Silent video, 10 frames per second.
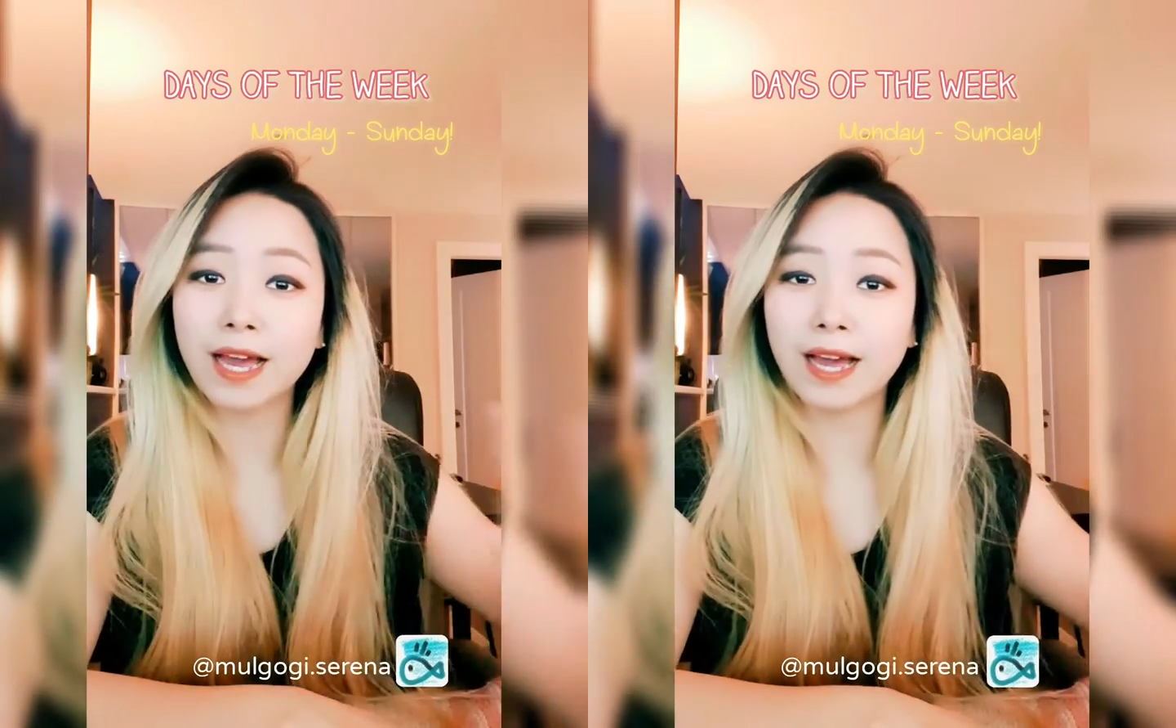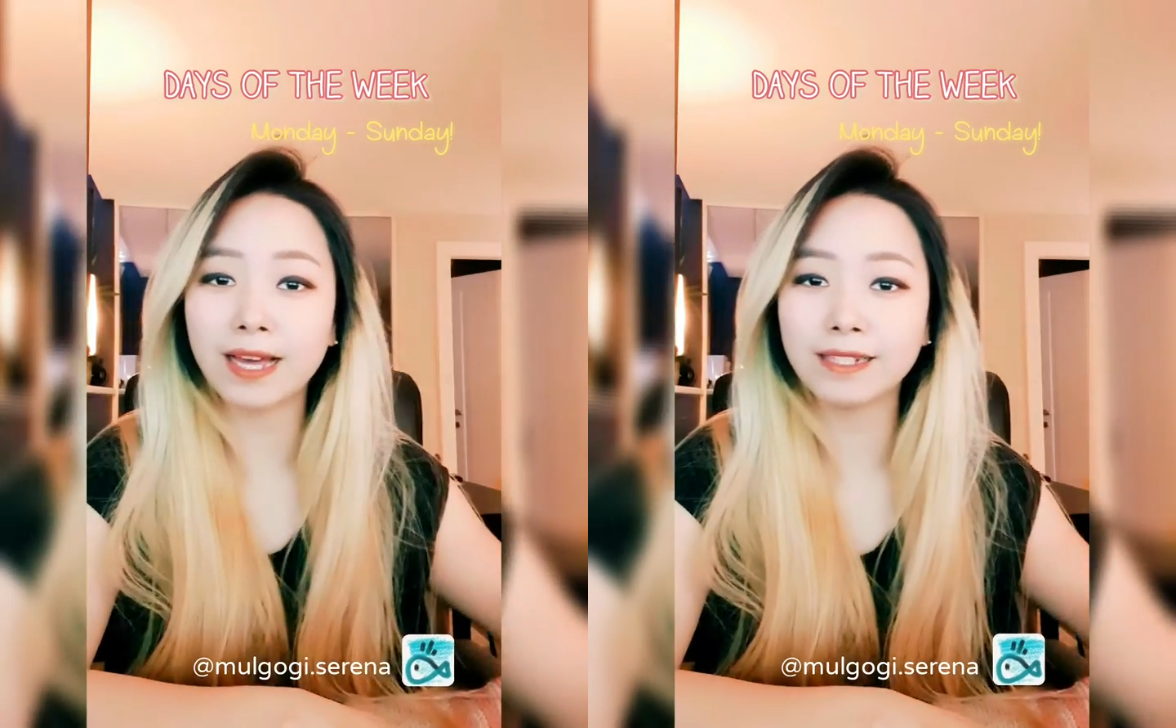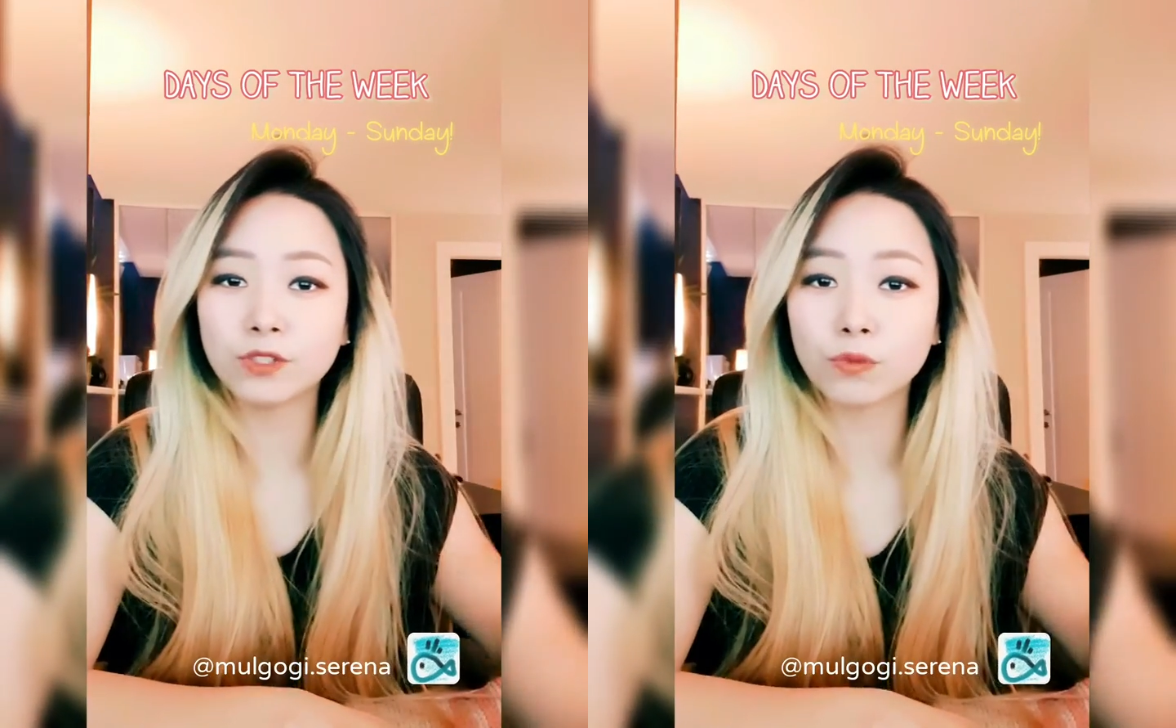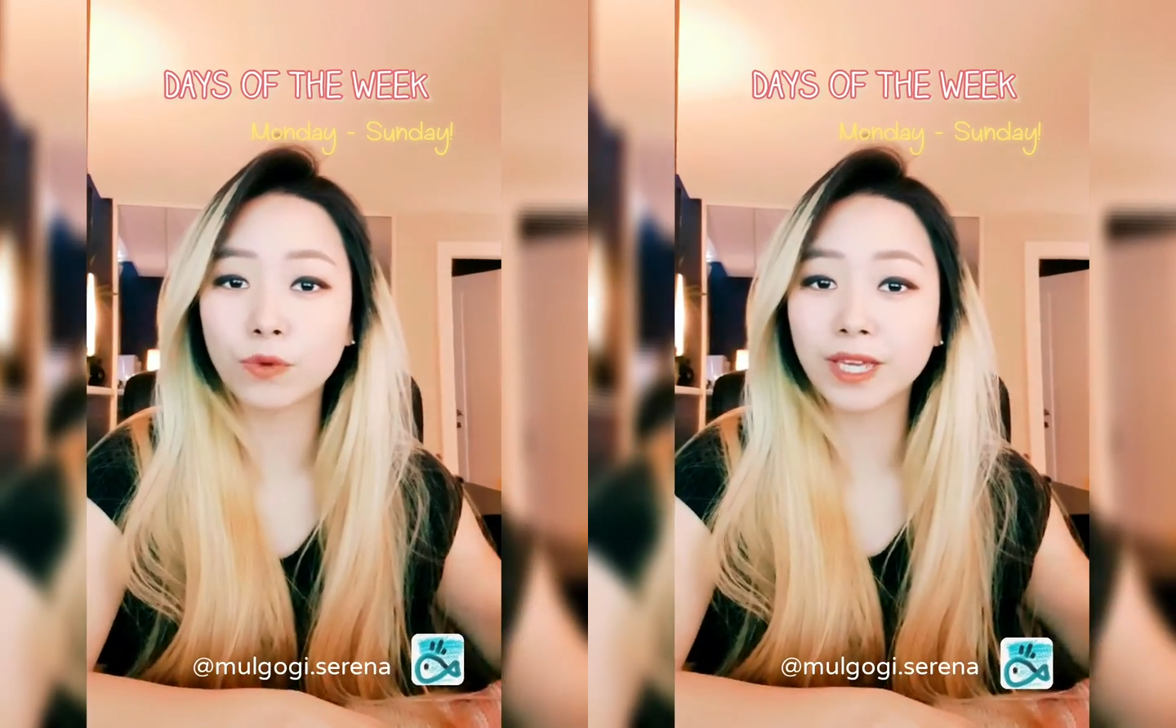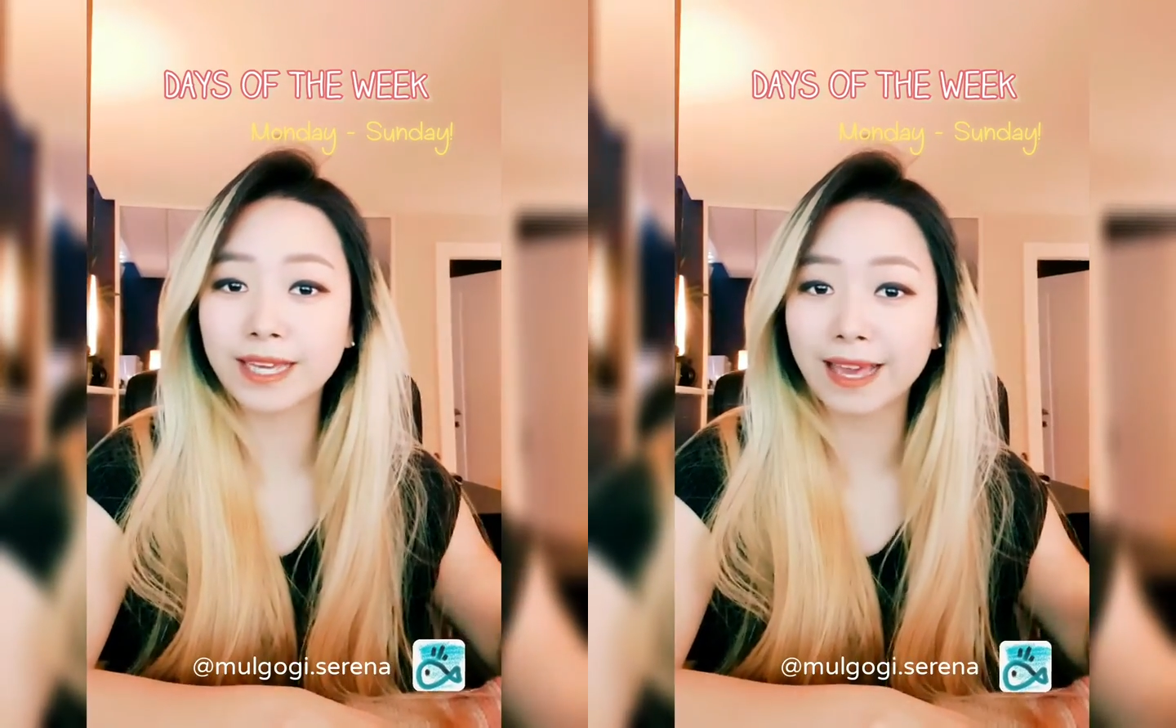and
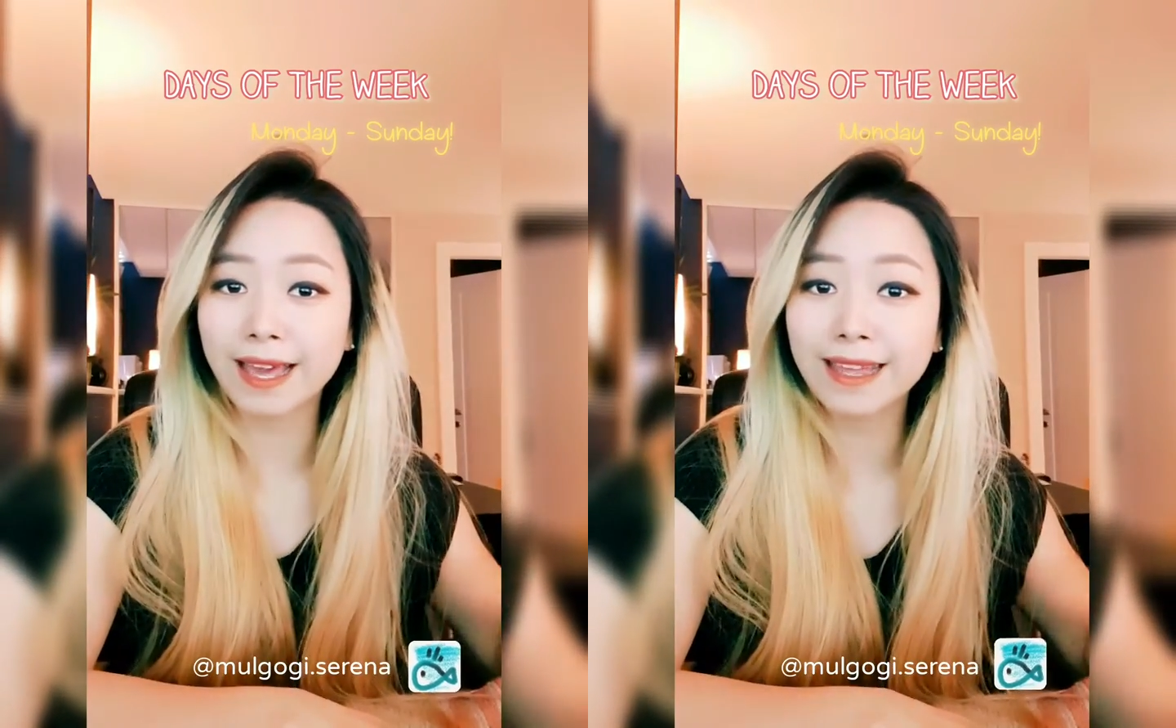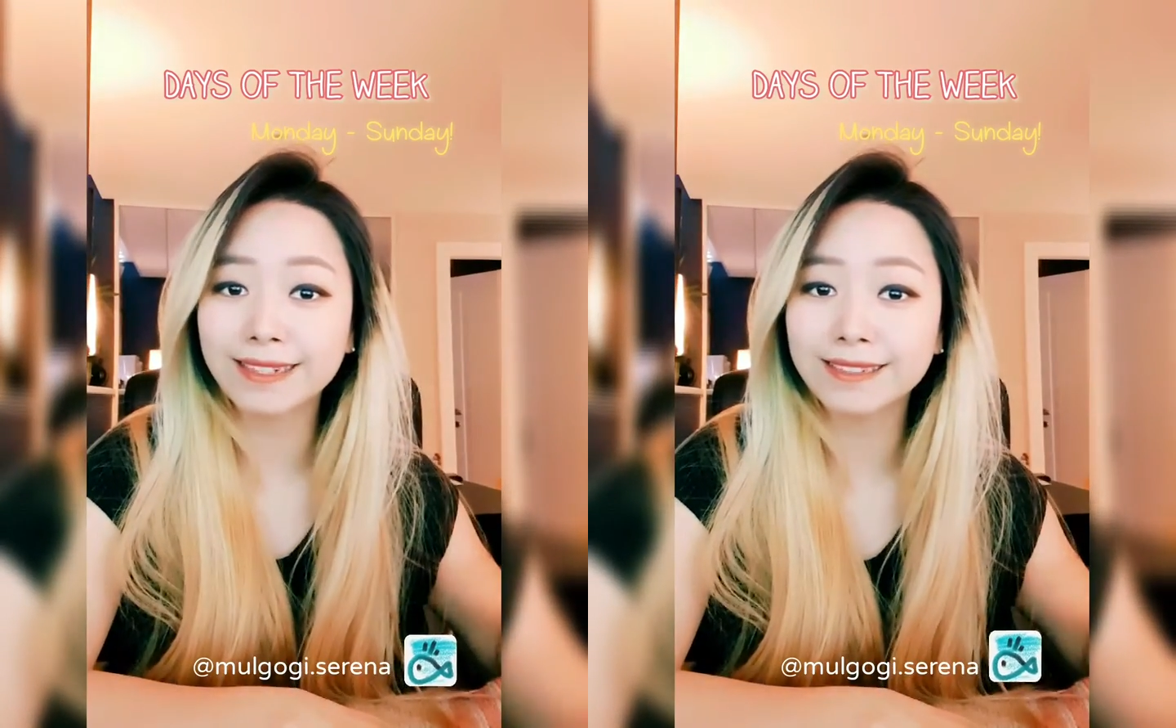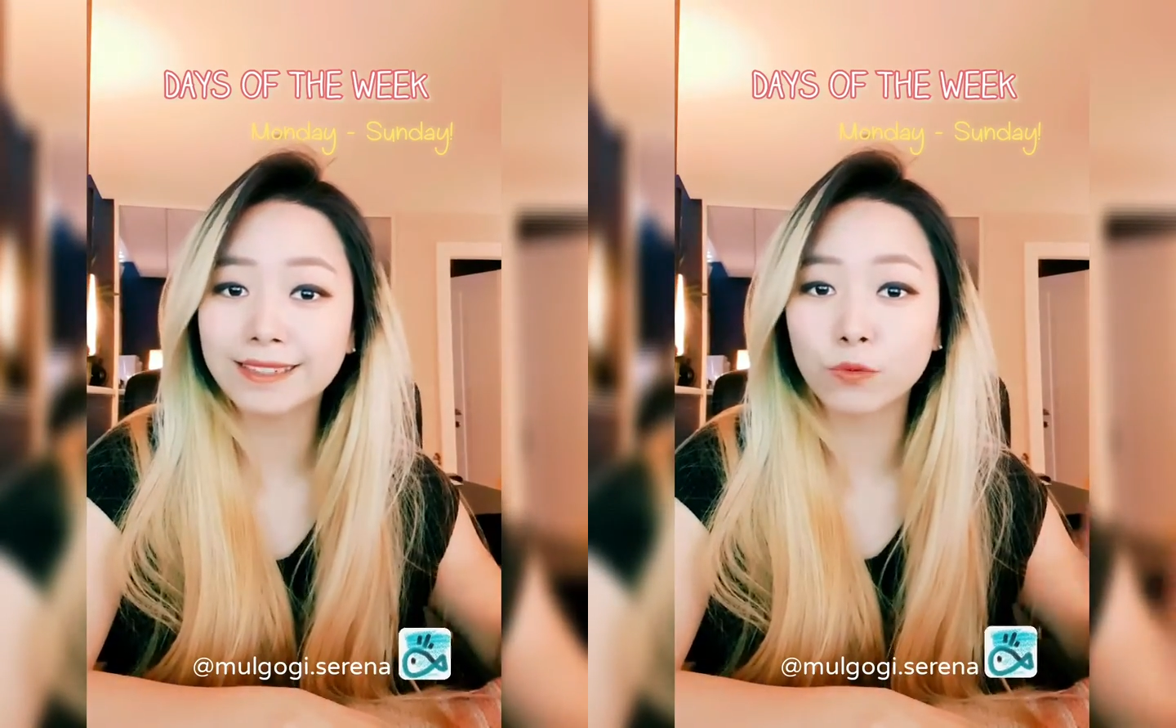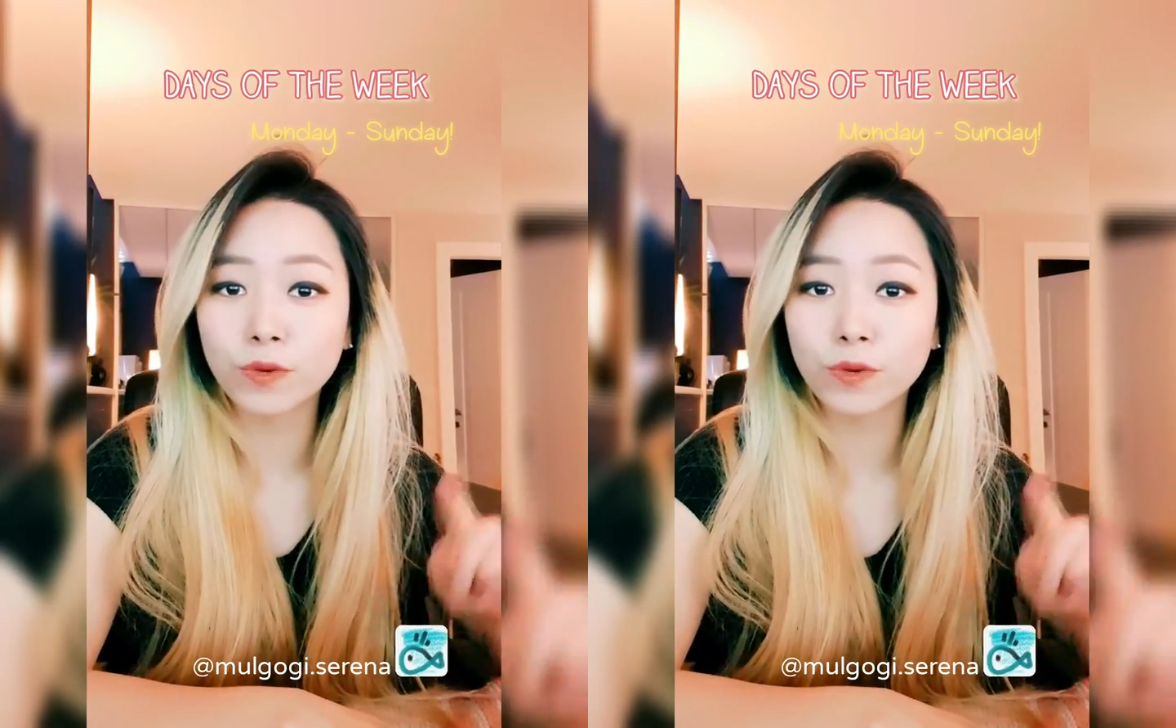weekend,